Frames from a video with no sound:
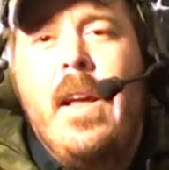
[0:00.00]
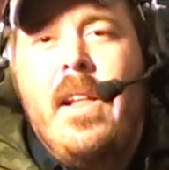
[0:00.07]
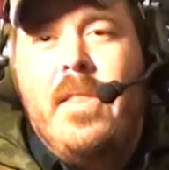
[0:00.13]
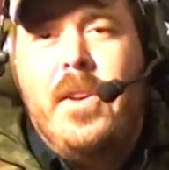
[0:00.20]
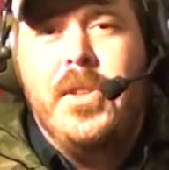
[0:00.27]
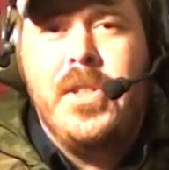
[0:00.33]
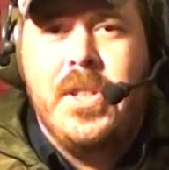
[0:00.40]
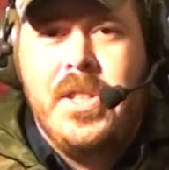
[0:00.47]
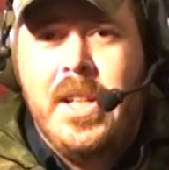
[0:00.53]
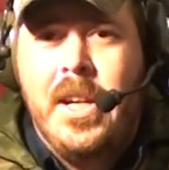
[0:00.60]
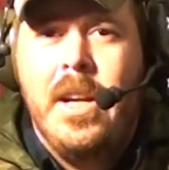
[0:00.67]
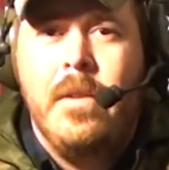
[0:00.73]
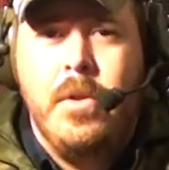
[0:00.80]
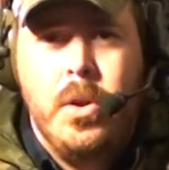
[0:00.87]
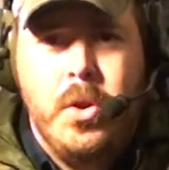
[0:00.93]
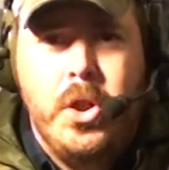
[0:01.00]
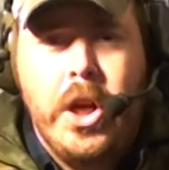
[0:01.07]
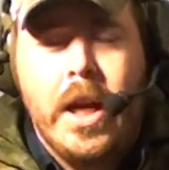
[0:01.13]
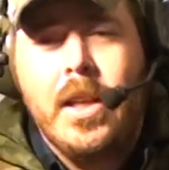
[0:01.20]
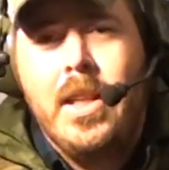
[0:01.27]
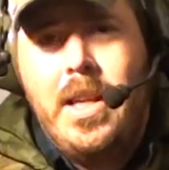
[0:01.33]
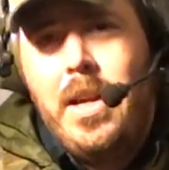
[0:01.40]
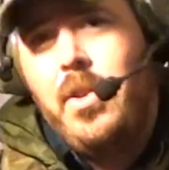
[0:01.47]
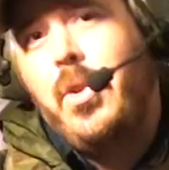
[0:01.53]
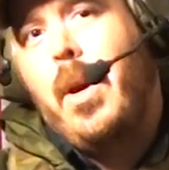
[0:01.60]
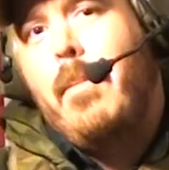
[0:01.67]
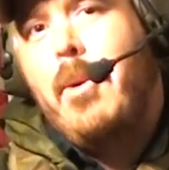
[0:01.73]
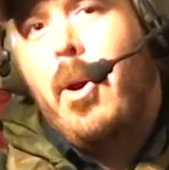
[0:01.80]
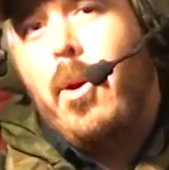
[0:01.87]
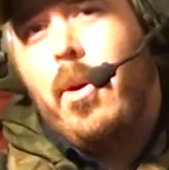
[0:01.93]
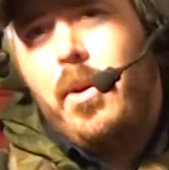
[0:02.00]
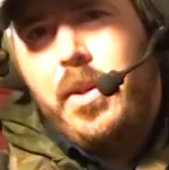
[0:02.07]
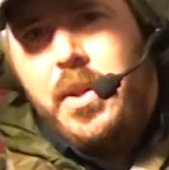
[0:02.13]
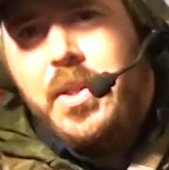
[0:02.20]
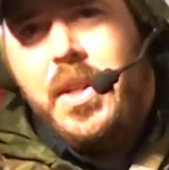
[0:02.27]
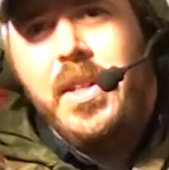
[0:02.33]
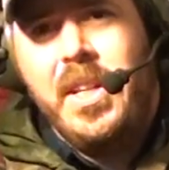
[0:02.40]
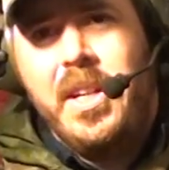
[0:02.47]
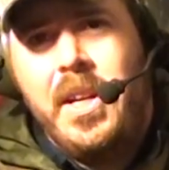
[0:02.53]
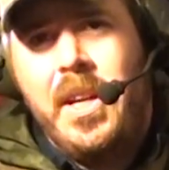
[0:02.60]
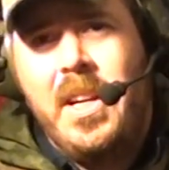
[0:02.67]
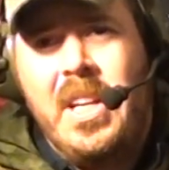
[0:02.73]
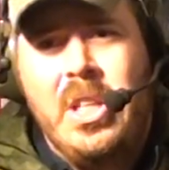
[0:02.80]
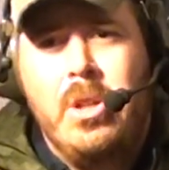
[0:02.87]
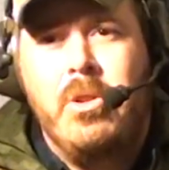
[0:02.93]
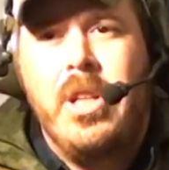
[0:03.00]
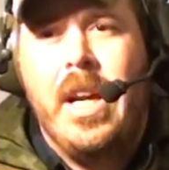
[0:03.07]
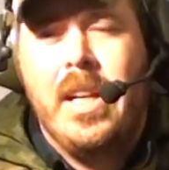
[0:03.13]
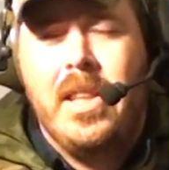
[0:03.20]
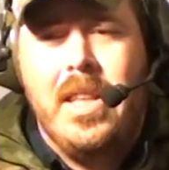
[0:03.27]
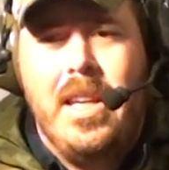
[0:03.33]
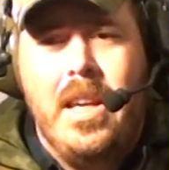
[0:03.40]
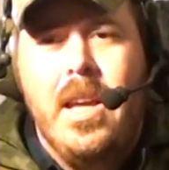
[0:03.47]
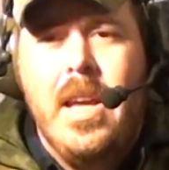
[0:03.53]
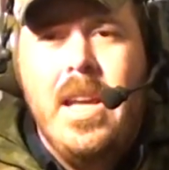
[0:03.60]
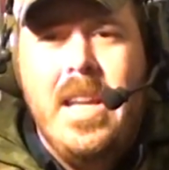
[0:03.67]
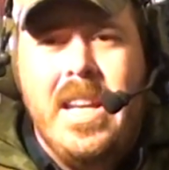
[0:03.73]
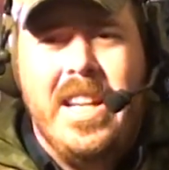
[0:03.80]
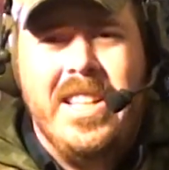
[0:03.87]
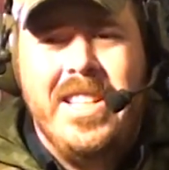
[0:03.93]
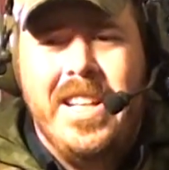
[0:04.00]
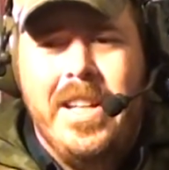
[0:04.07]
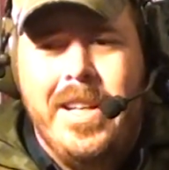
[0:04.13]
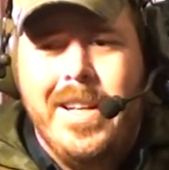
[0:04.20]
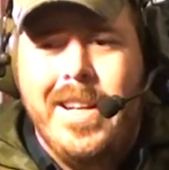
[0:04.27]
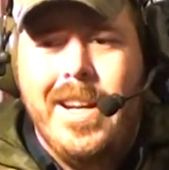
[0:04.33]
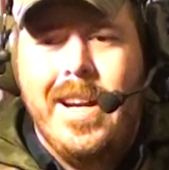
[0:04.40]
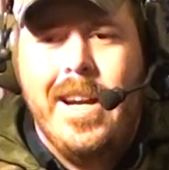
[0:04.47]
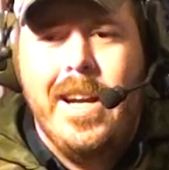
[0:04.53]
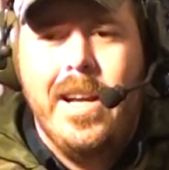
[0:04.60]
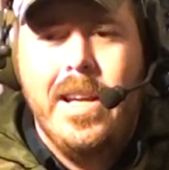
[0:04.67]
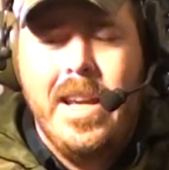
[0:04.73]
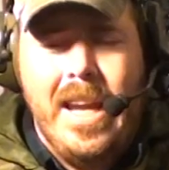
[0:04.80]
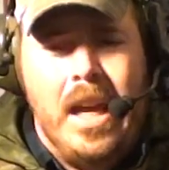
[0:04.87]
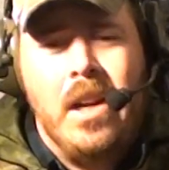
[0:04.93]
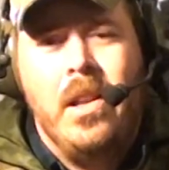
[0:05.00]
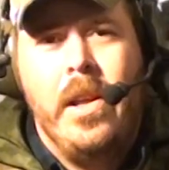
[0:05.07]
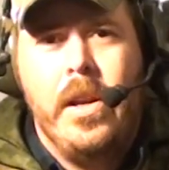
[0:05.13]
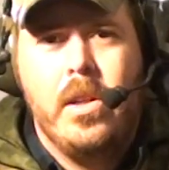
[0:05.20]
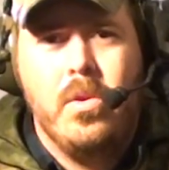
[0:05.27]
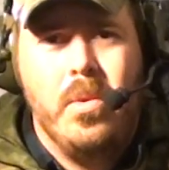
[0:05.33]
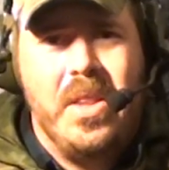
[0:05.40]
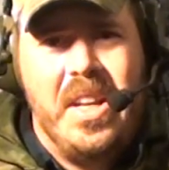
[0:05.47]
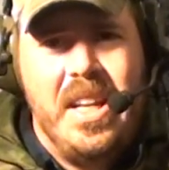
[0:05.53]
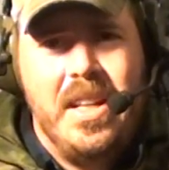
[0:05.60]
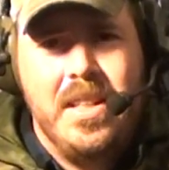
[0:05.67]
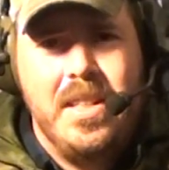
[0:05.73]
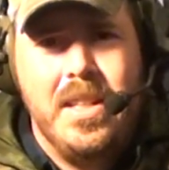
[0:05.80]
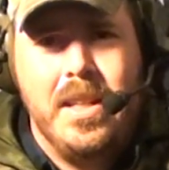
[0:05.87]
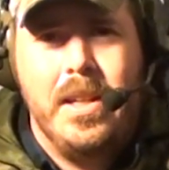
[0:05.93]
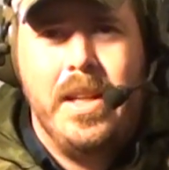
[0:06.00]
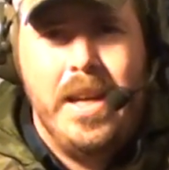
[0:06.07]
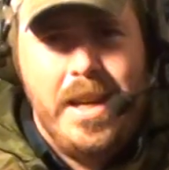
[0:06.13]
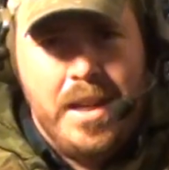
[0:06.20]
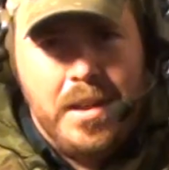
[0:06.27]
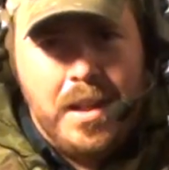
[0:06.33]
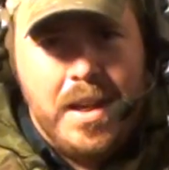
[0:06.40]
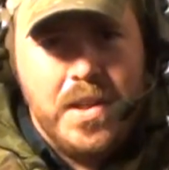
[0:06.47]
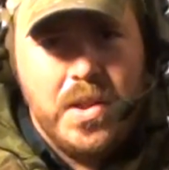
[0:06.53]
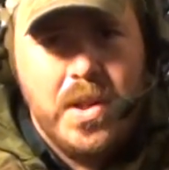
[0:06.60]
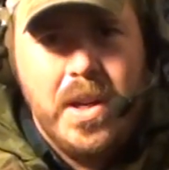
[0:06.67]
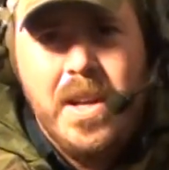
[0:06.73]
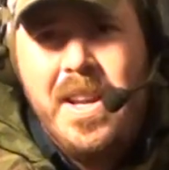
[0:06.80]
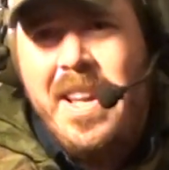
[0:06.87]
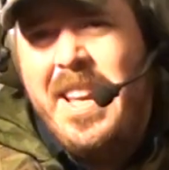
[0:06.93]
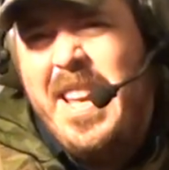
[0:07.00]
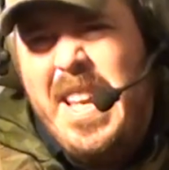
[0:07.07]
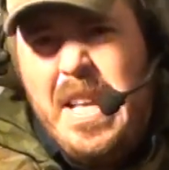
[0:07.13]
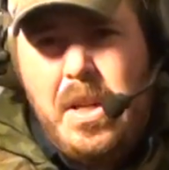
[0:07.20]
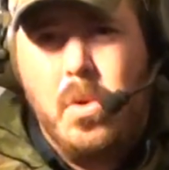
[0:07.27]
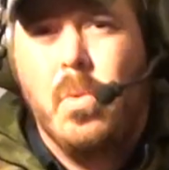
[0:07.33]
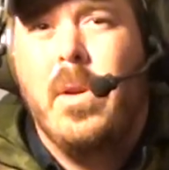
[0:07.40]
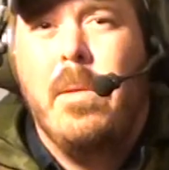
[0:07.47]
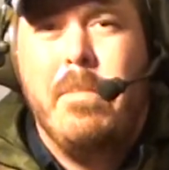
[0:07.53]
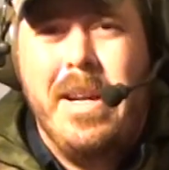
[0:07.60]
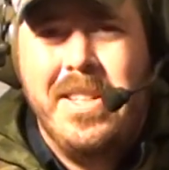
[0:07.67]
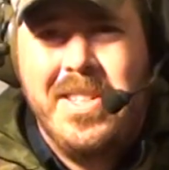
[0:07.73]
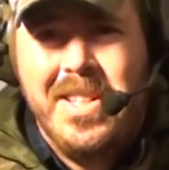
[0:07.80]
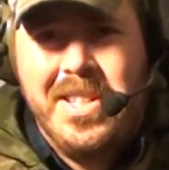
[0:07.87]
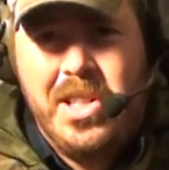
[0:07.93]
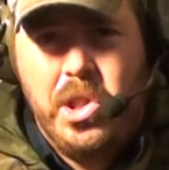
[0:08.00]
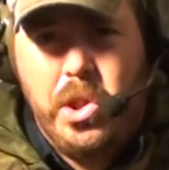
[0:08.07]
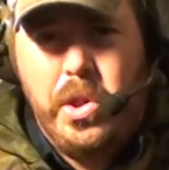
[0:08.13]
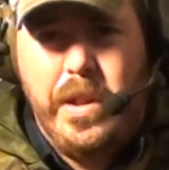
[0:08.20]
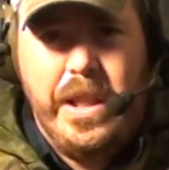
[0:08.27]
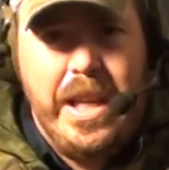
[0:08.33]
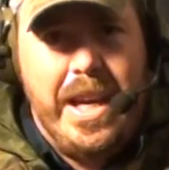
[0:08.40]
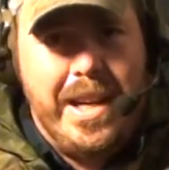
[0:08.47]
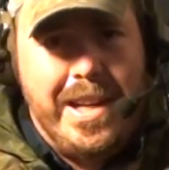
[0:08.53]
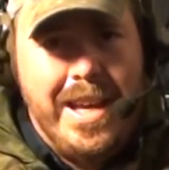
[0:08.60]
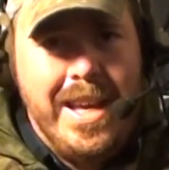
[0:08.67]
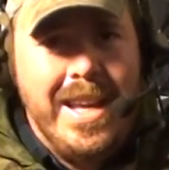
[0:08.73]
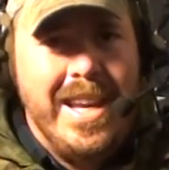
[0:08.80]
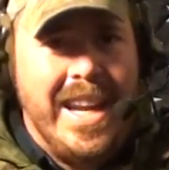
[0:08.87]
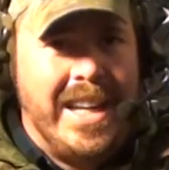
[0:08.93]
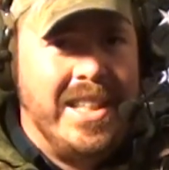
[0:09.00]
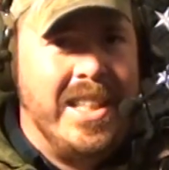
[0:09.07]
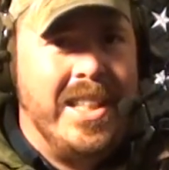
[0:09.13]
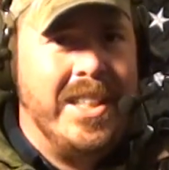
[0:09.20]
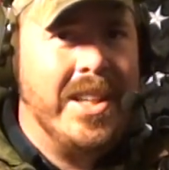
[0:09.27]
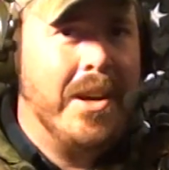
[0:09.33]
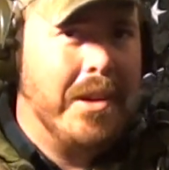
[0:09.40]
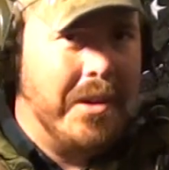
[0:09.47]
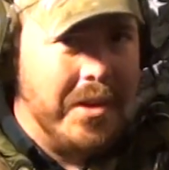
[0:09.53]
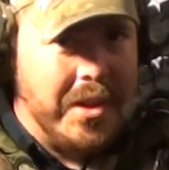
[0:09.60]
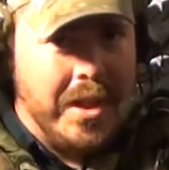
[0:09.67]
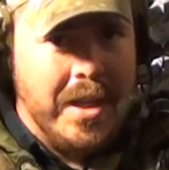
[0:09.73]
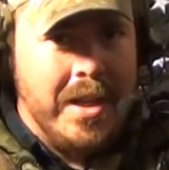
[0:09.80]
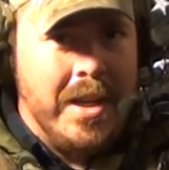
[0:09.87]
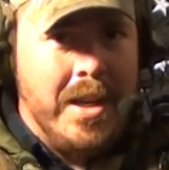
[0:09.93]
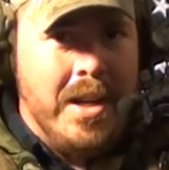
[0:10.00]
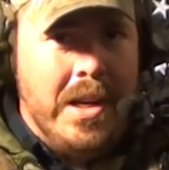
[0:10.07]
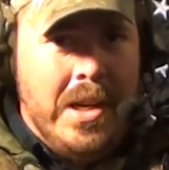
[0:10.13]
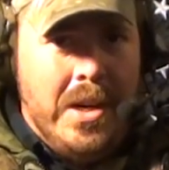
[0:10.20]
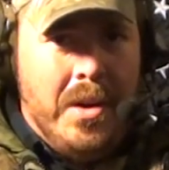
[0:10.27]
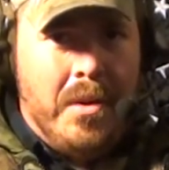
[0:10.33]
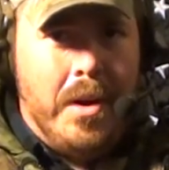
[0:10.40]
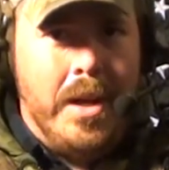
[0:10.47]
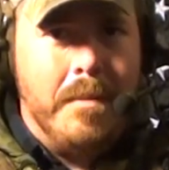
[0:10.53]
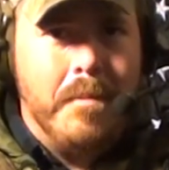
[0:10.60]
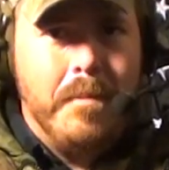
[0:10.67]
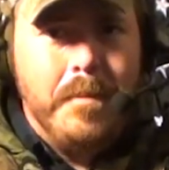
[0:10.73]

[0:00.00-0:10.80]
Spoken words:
This antenna, if you check the SWR on this antenna and you check the antenna analytics with an antenna analyzer, it's one of the best antennas you can get. $18, right?